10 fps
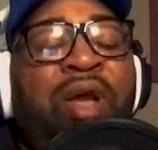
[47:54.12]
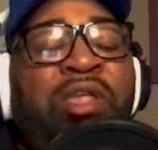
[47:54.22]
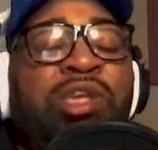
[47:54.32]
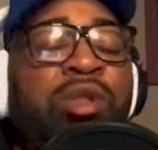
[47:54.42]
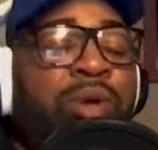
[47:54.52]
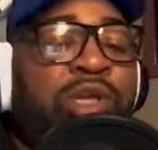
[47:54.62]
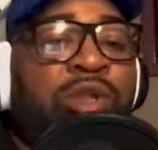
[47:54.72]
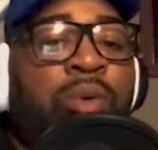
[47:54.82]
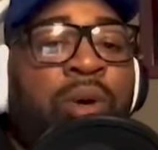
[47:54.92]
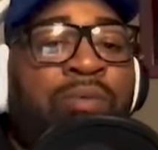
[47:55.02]

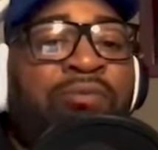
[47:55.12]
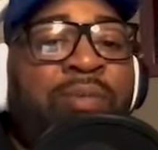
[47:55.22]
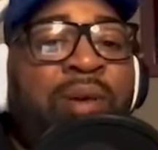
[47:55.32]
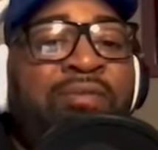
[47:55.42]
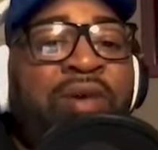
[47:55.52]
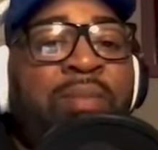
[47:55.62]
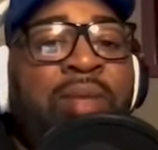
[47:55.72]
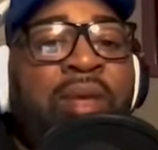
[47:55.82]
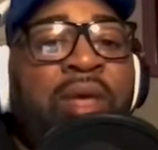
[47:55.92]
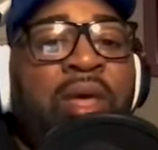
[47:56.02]
generational wealth for my
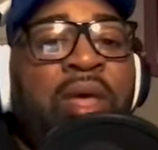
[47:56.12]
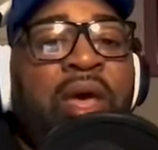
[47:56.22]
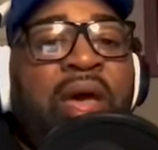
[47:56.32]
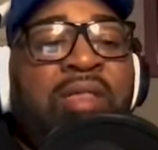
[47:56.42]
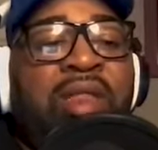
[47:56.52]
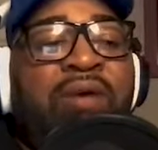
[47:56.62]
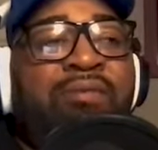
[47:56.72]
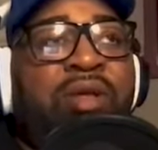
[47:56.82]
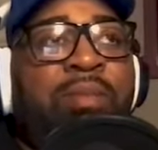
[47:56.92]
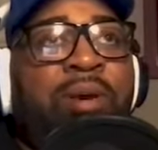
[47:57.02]
family. As an
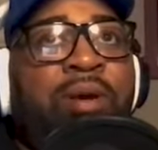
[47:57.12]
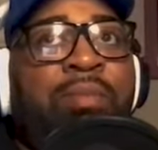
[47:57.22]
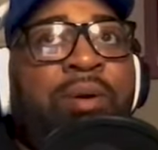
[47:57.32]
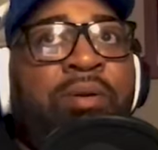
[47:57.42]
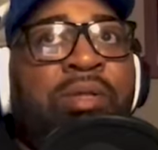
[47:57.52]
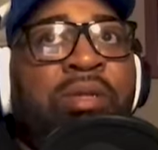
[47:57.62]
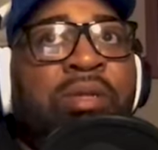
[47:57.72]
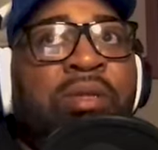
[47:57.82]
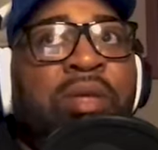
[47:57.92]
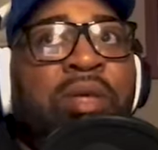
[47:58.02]
African-American
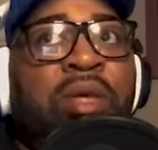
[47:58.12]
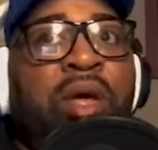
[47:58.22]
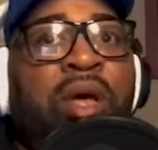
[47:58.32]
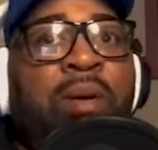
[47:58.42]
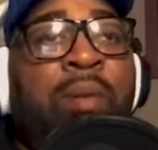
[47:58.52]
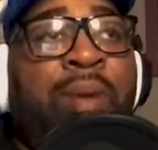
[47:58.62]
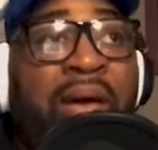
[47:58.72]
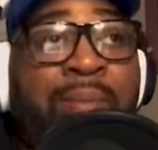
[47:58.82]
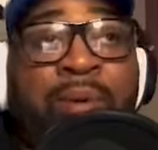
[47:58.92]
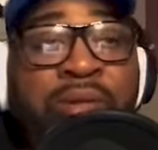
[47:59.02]
person, a
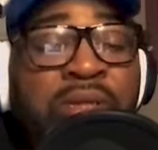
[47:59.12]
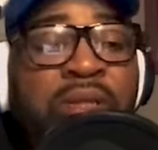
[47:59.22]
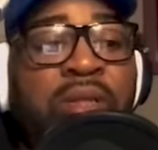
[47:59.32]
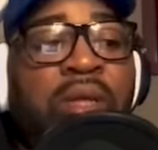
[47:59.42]
Black person,